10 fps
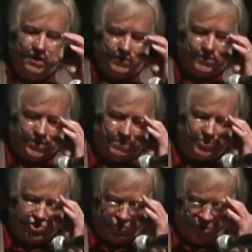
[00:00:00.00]
the
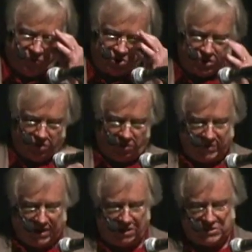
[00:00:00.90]
temperature at which steel
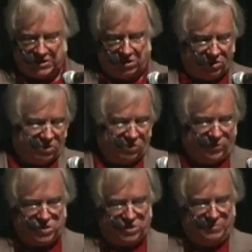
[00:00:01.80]
melts, the order in
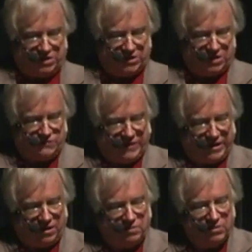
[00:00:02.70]
which the buildings
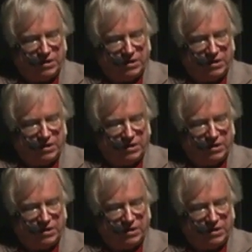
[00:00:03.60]
fell,